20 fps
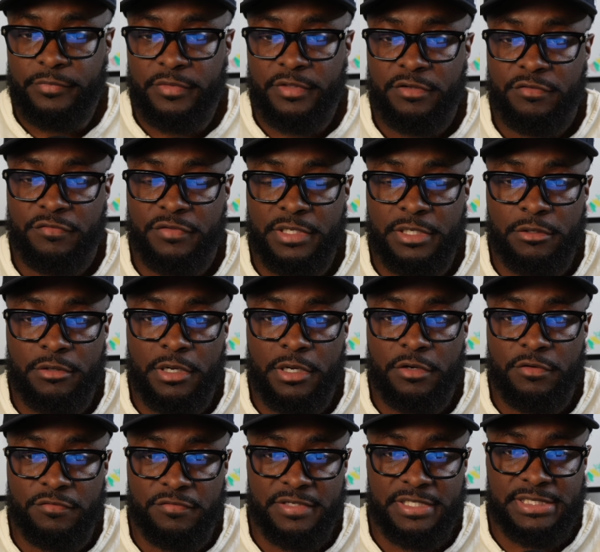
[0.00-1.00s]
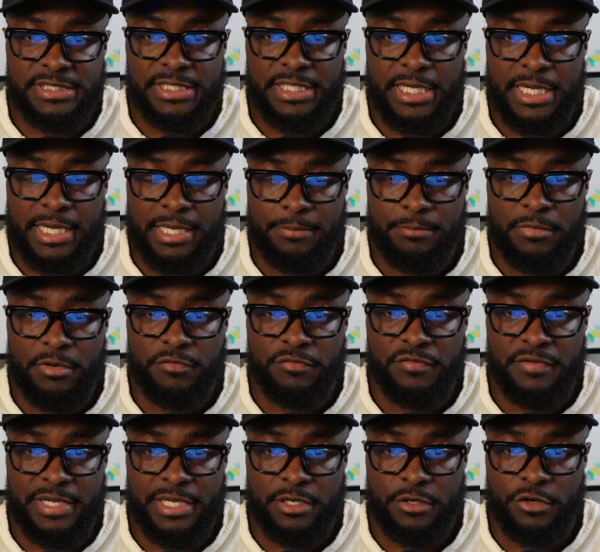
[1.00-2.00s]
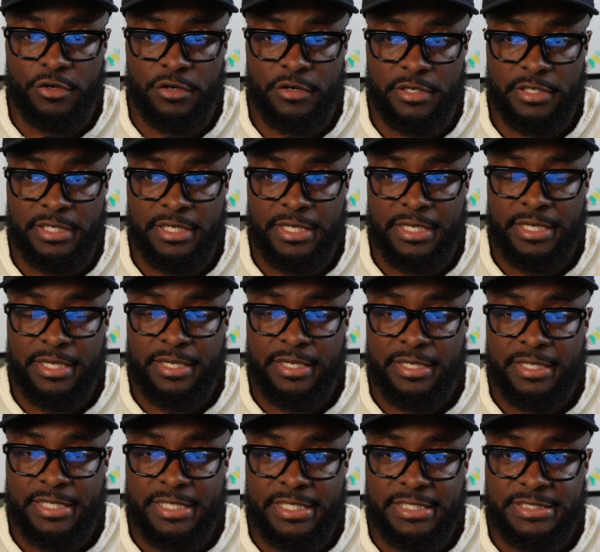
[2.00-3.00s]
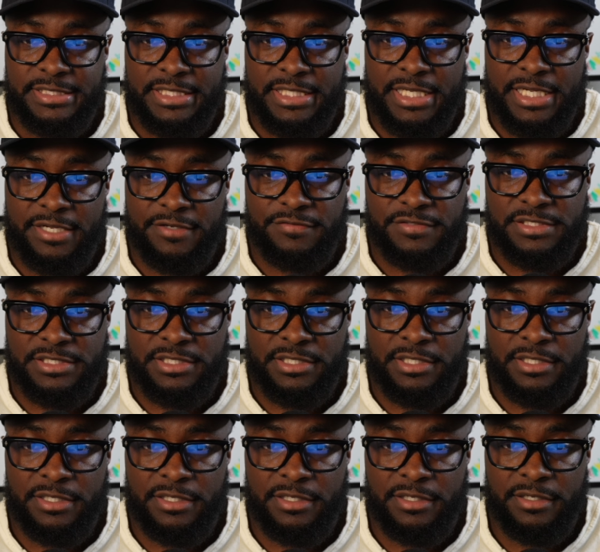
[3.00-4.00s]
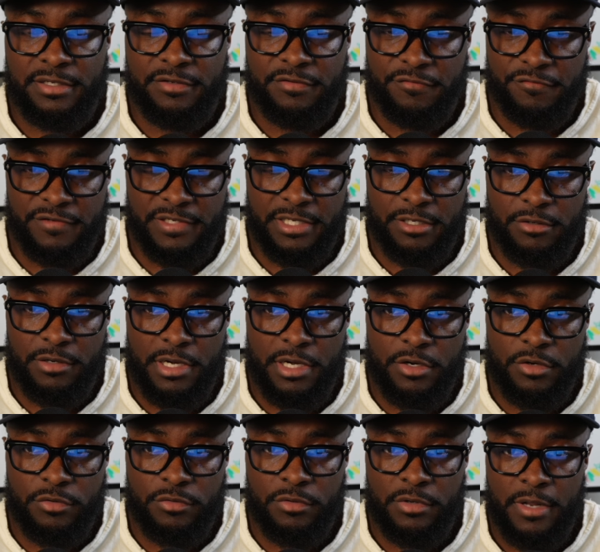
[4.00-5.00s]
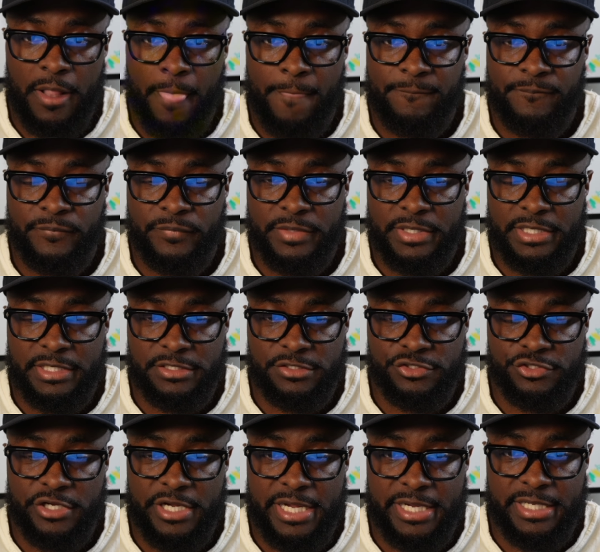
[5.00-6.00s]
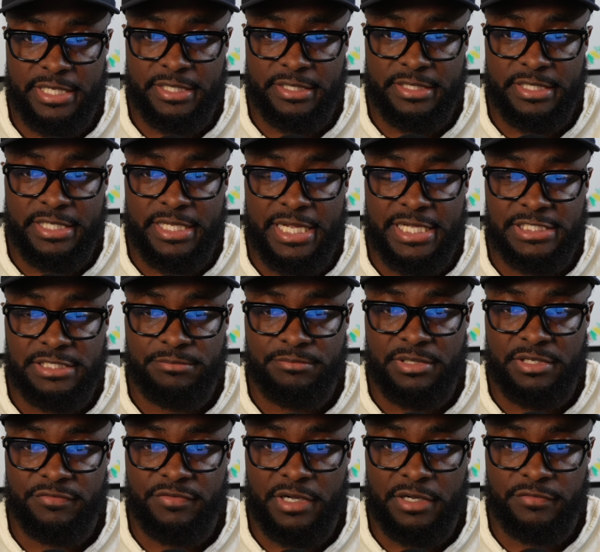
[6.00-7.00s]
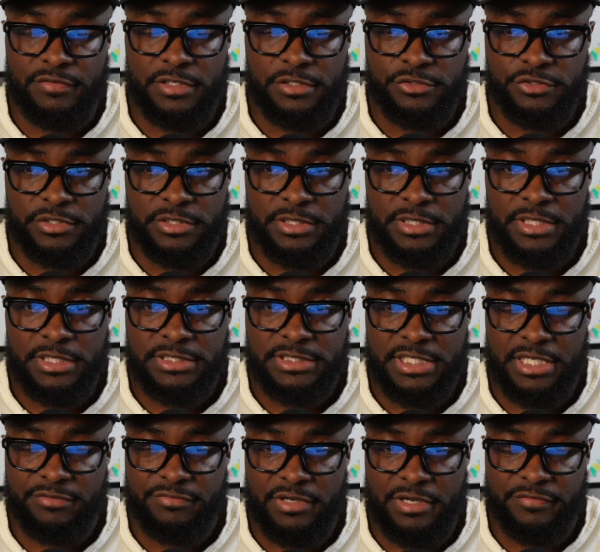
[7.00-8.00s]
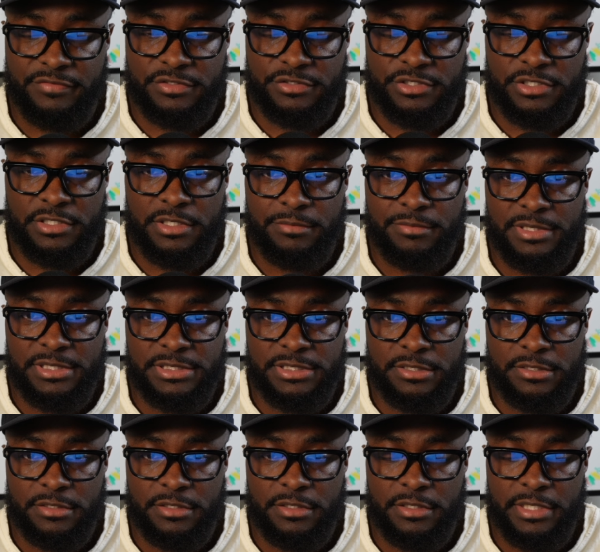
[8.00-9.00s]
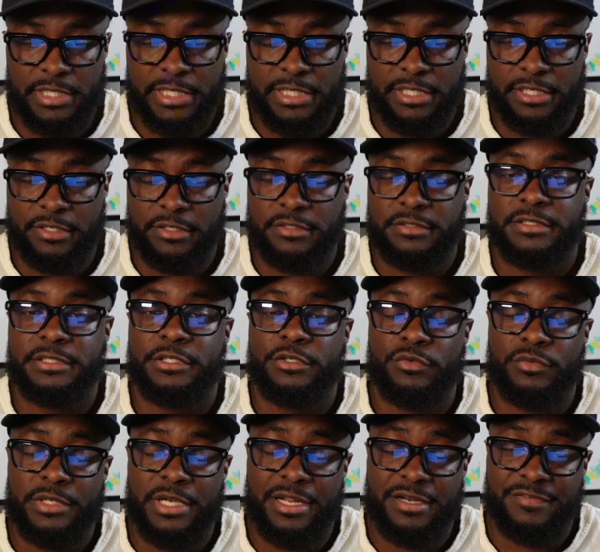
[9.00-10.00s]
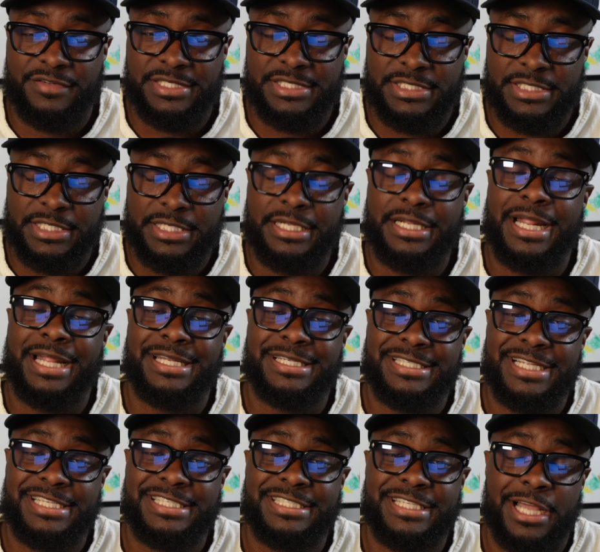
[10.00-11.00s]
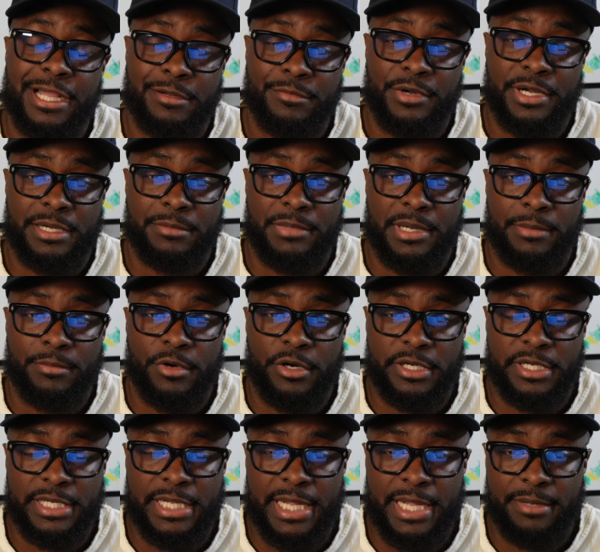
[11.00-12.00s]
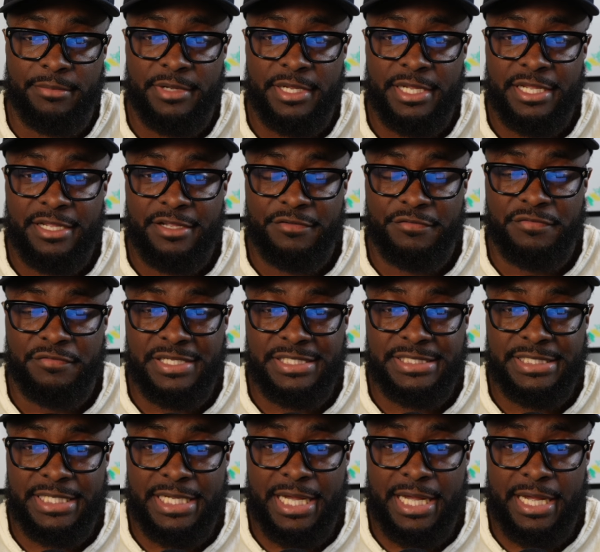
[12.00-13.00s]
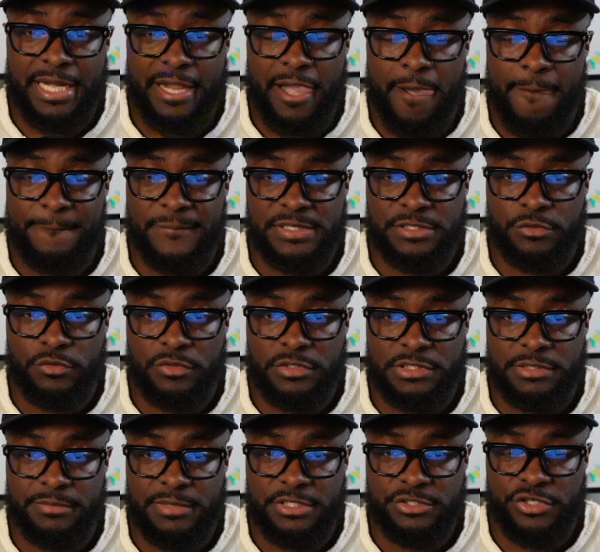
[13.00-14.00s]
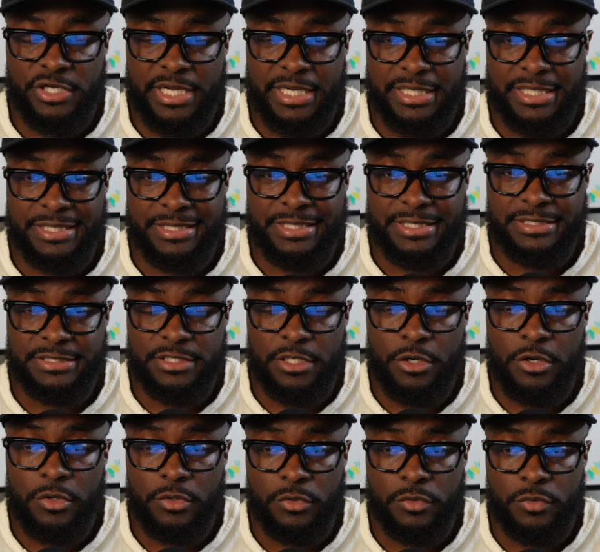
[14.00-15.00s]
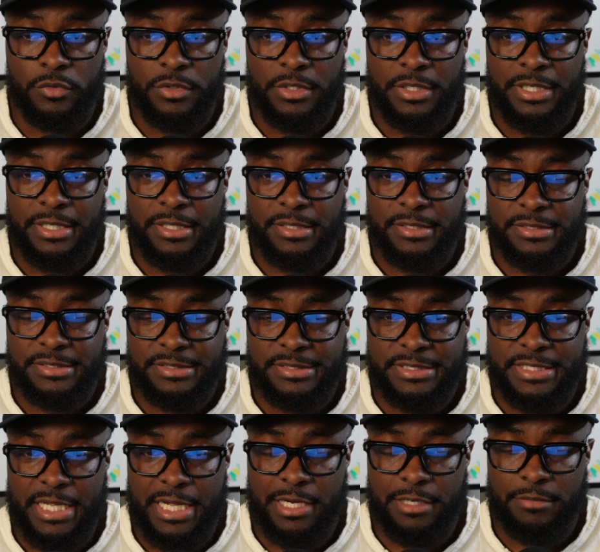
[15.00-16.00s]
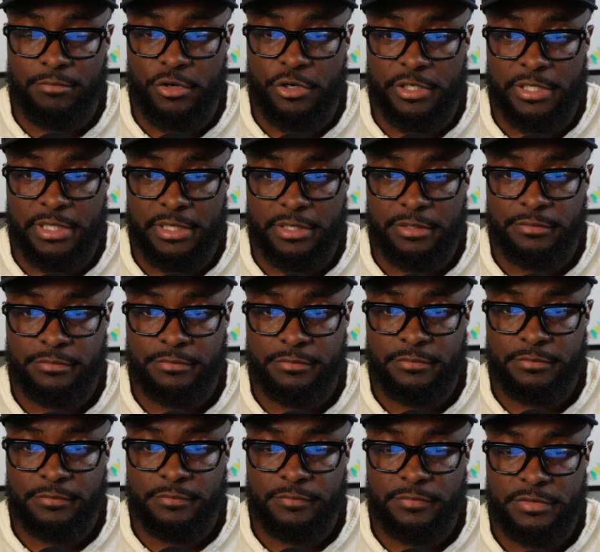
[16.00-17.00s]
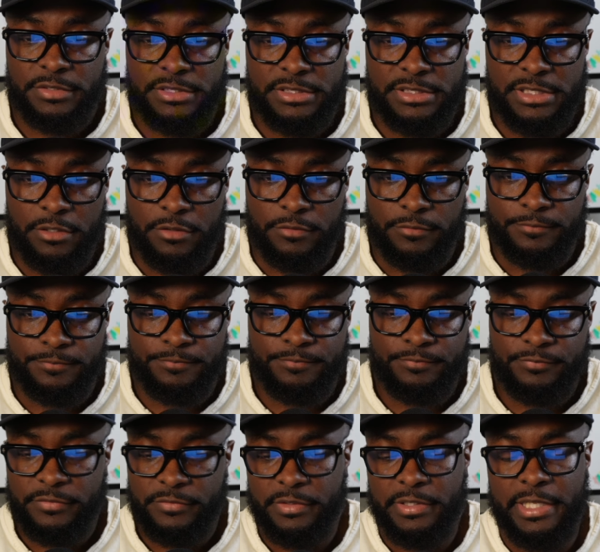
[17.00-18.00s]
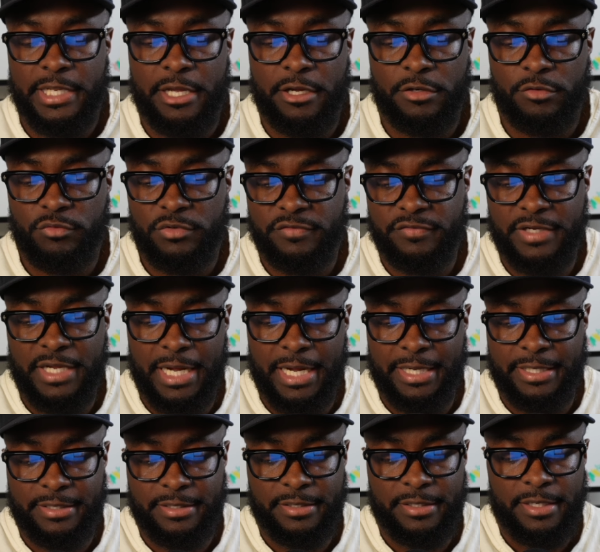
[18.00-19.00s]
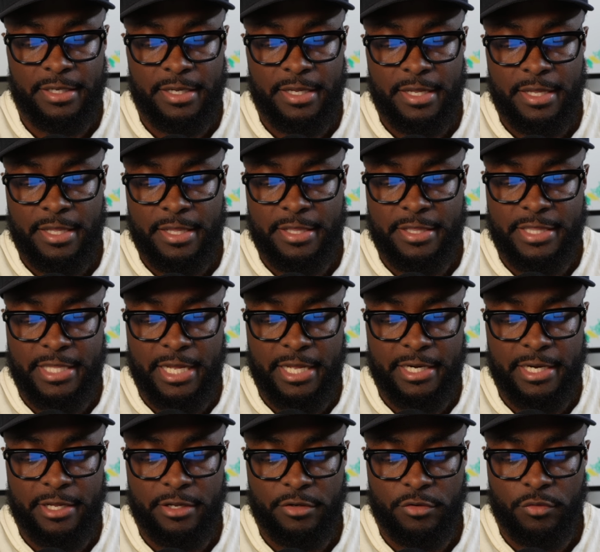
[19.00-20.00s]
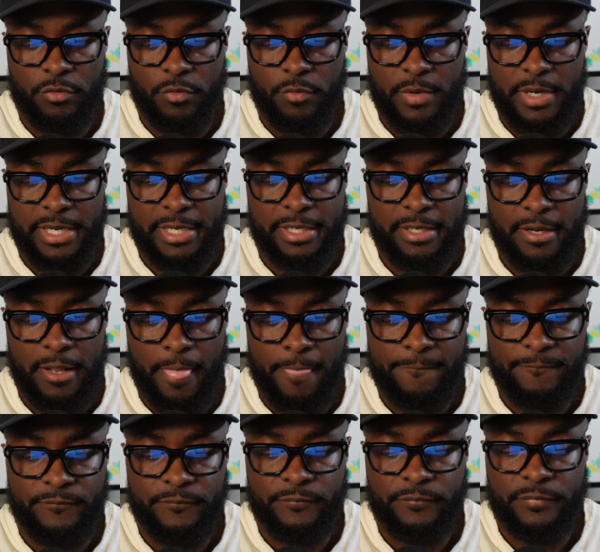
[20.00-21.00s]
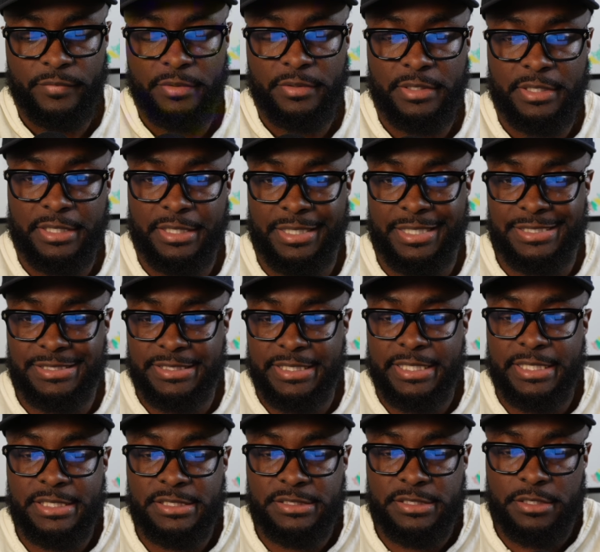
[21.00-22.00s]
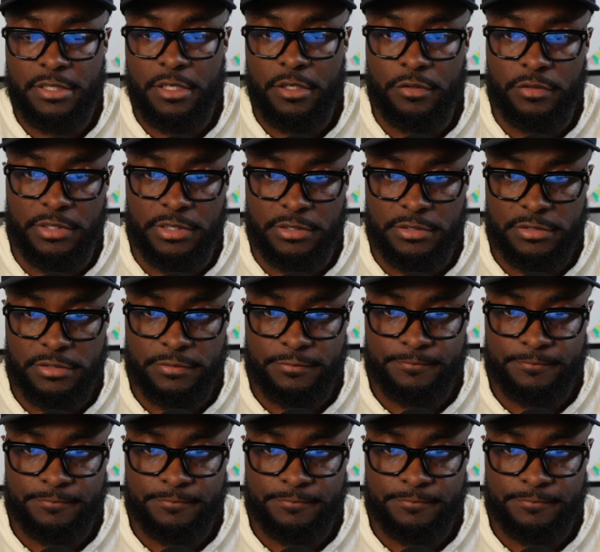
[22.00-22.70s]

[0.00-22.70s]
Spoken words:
VOO, VTI, both Vanguard ETFs. VOO is tracking the S&P 500, top 500 companies in the United States stock market by market cap. VTI is going to be tracking the total stock market. So now that we've gotten that out of the way, let's get into the holdings.